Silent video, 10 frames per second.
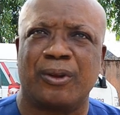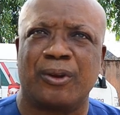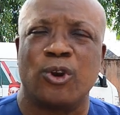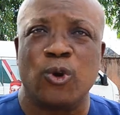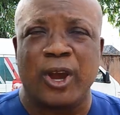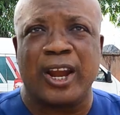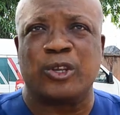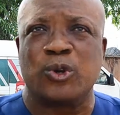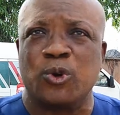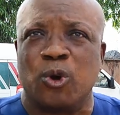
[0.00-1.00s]
The
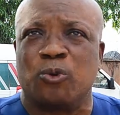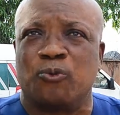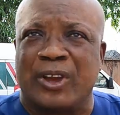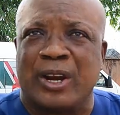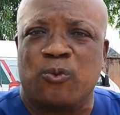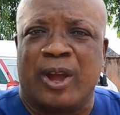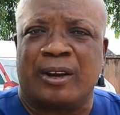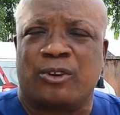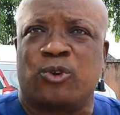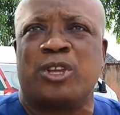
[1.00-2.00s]
Ugeles, you know very
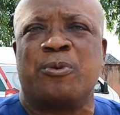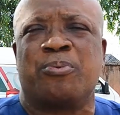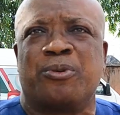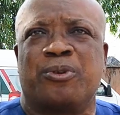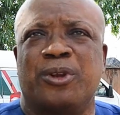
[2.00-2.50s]
well, through Hebrew,